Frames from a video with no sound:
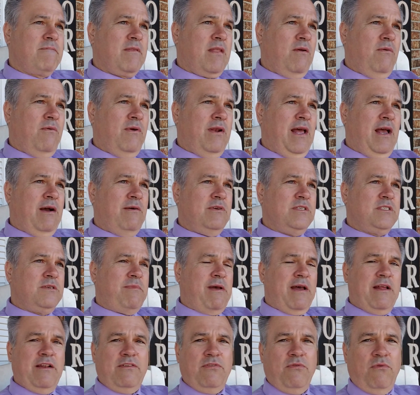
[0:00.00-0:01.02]
when I was
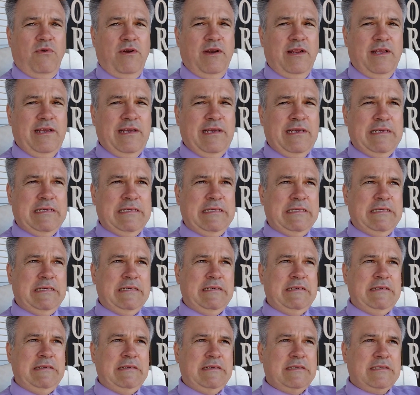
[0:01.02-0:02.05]
about
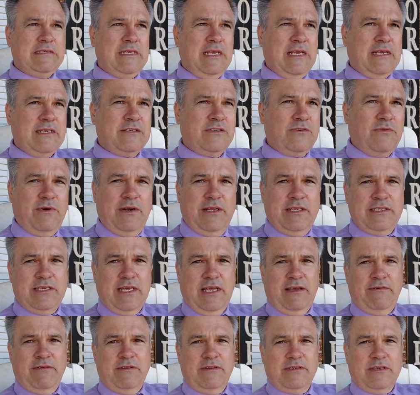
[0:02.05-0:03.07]
26,
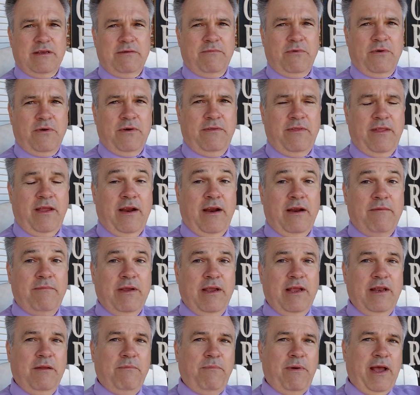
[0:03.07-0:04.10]
27, somewhere in there. I
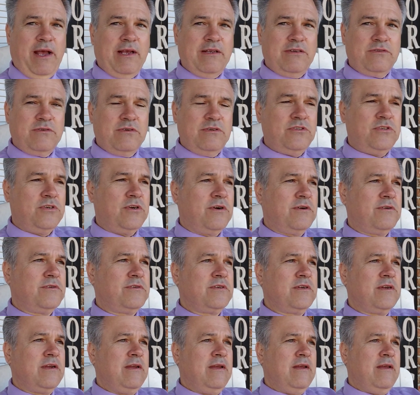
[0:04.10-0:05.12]
began to pastor a church.
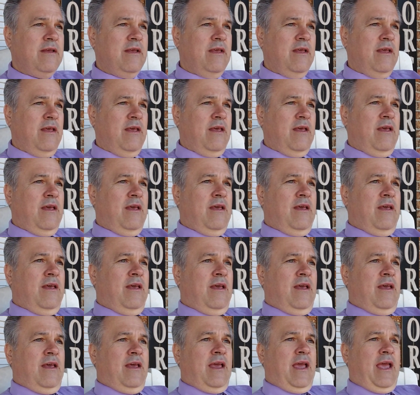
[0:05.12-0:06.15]

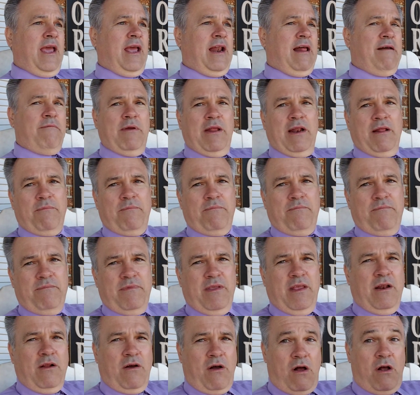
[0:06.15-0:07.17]
And I've been,
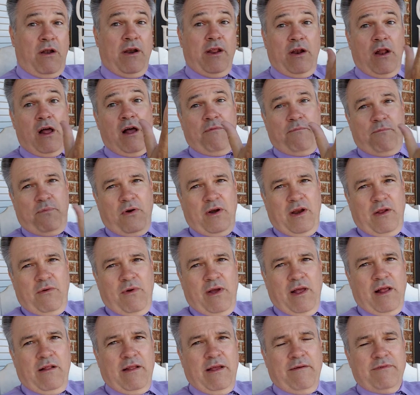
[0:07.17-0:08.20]
on and off pretty
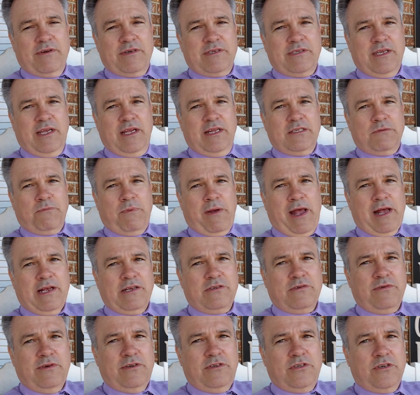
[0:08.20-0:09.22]
well ever since,
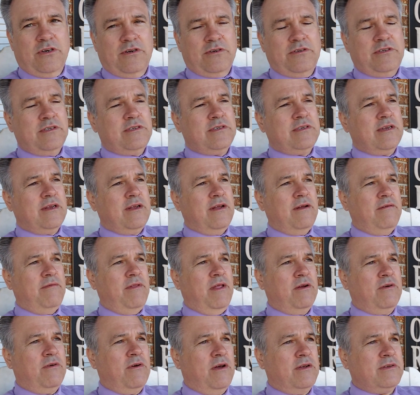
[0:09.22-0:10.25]
pastoring churches
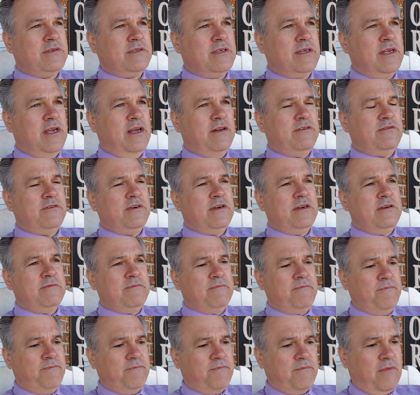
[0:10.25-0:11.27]
across the country.
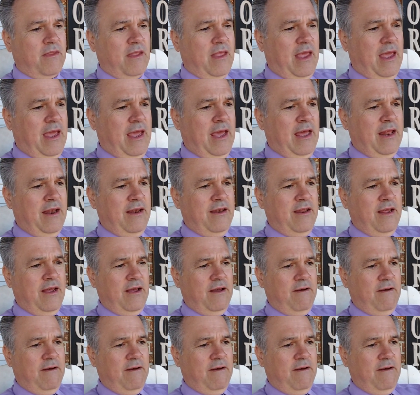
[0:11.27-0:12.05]
And